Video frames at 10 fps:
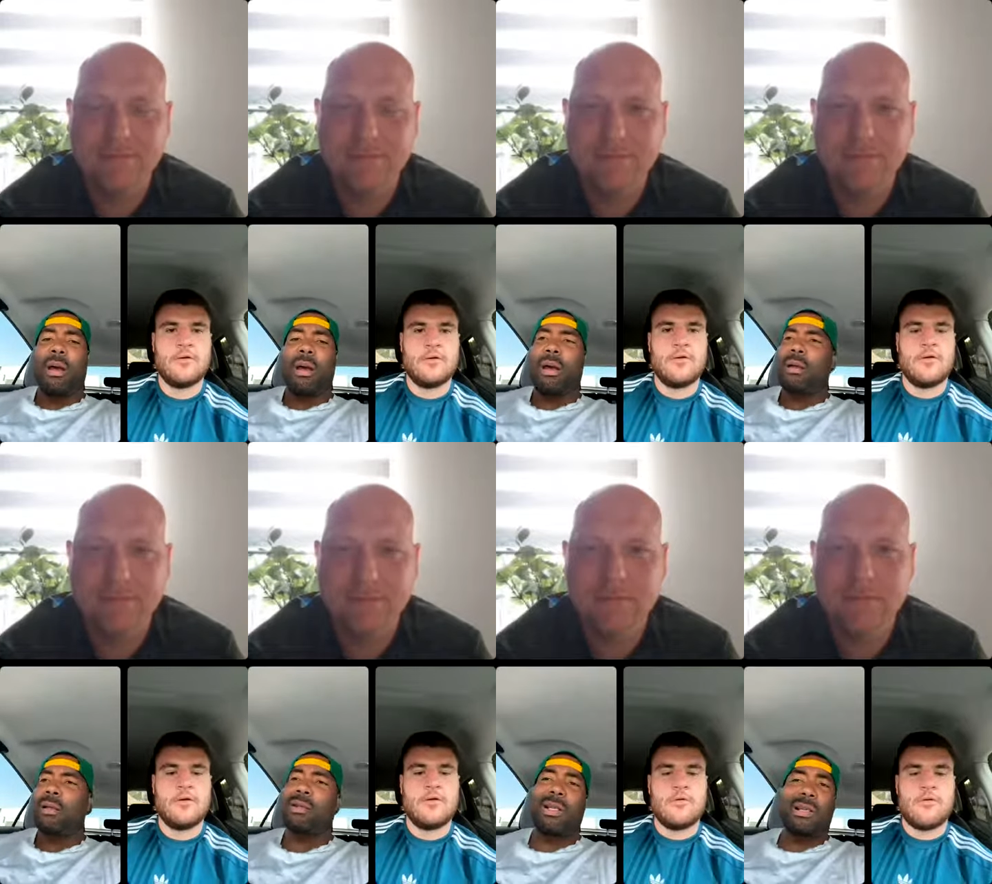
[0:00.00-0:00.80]
Speaker 1: Uh,
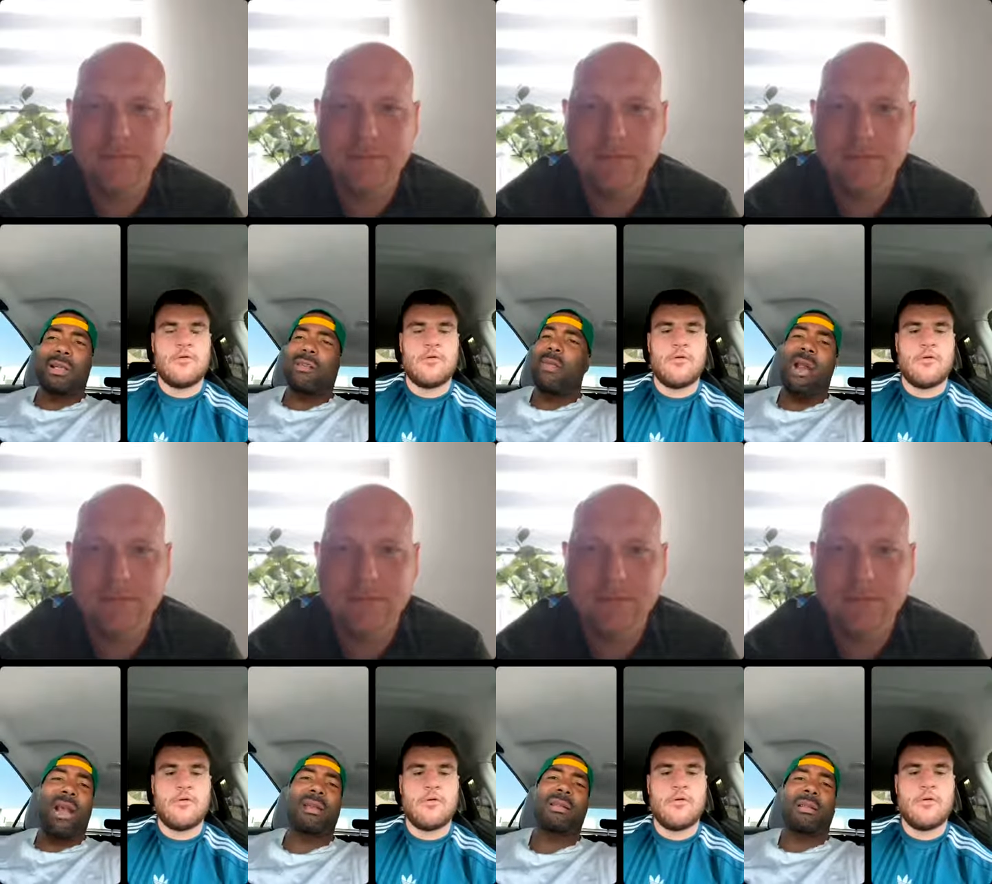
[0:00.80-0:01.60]
so this is just for my
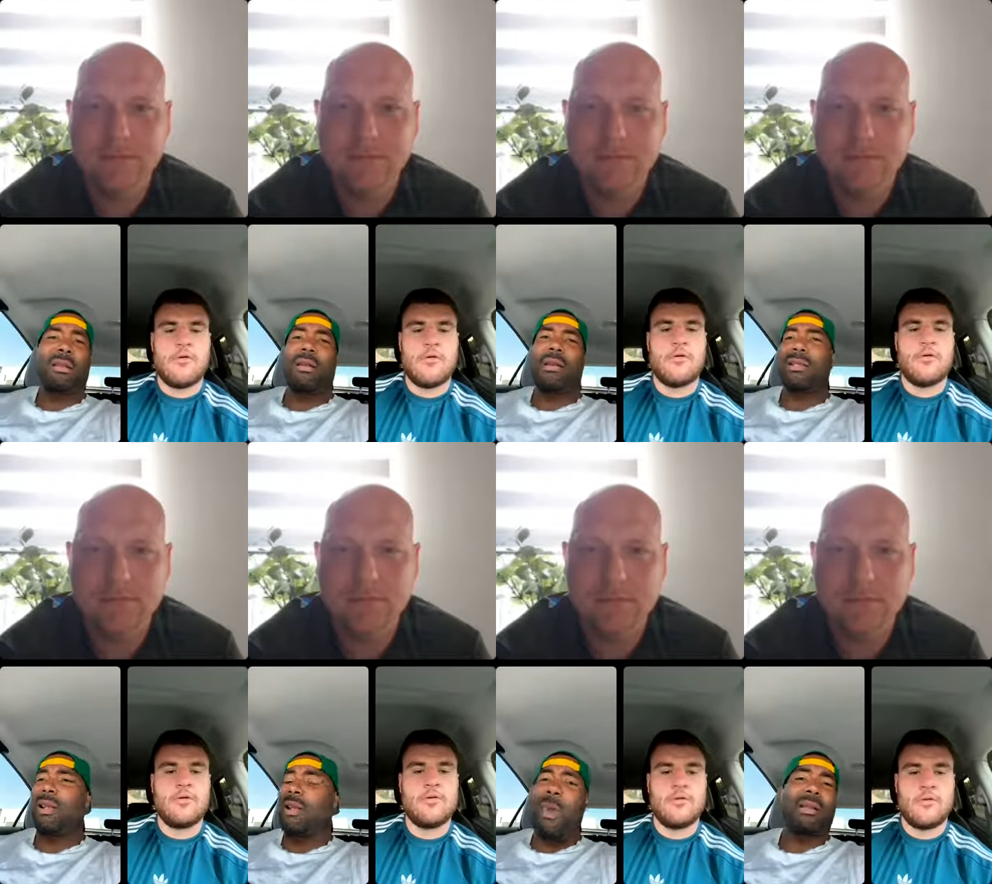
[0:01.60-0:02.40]
legacy. You know, this
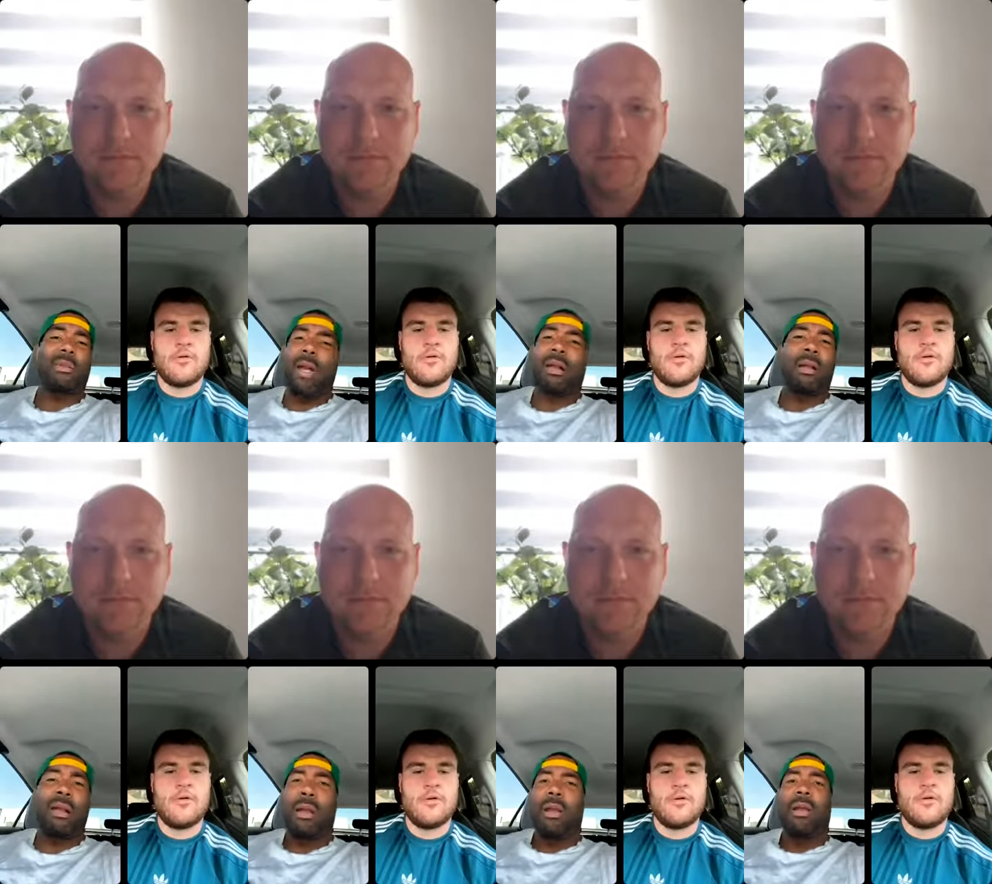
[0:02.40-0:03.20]
ain't about the money.
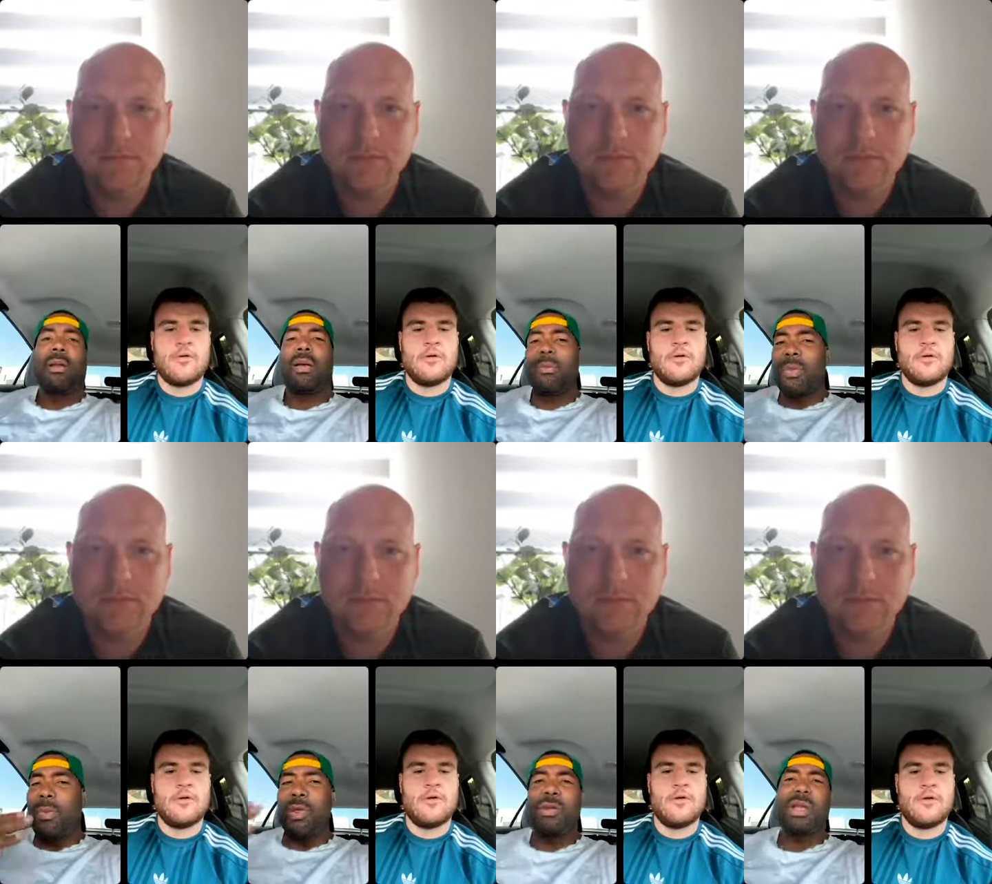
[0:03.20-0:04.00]
You know, I'm
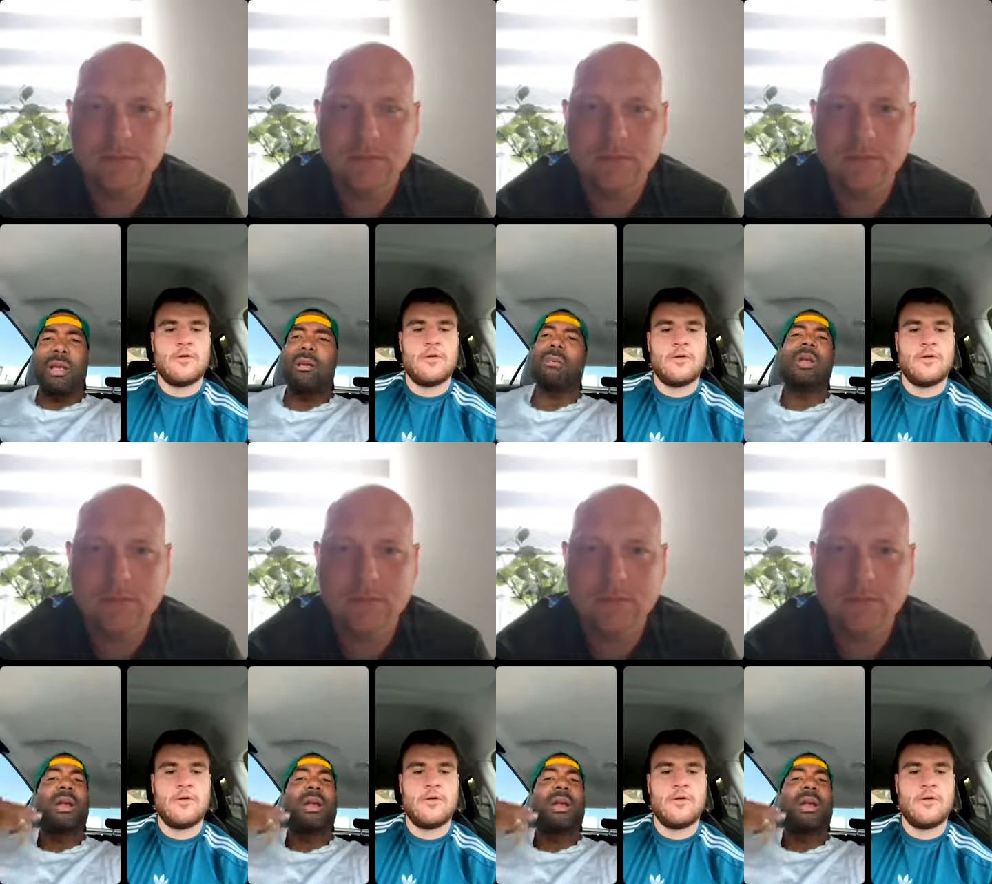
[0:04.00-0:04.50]
gonna yeah. use him